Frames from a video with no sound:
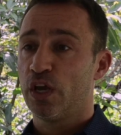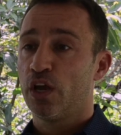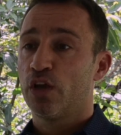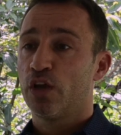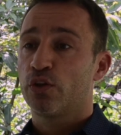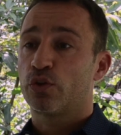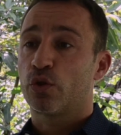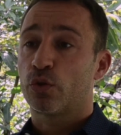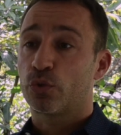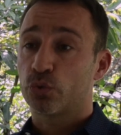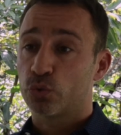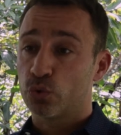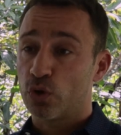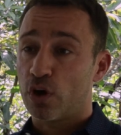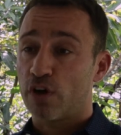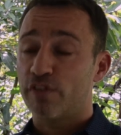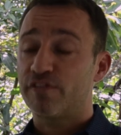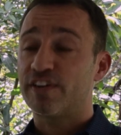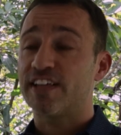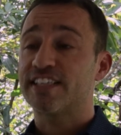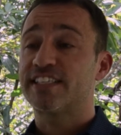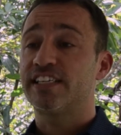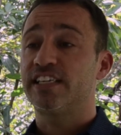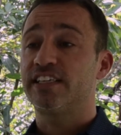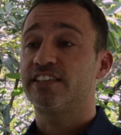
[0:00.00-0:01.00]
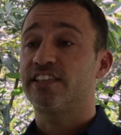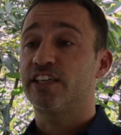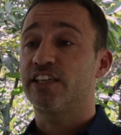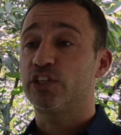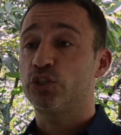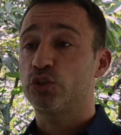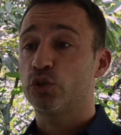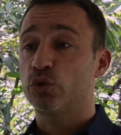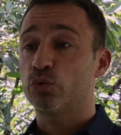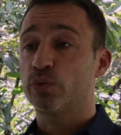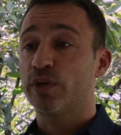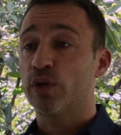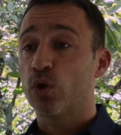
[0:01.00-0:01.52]
But through our
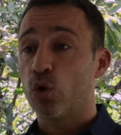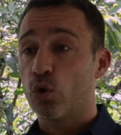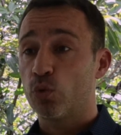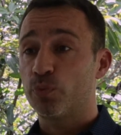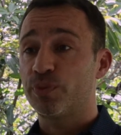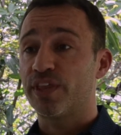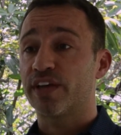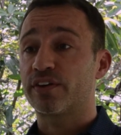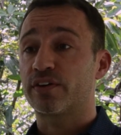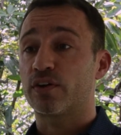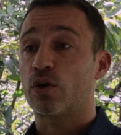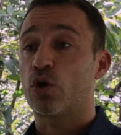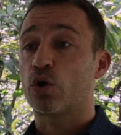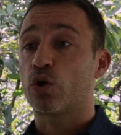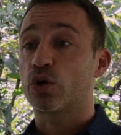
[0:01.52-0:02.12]
facilitation, we hope that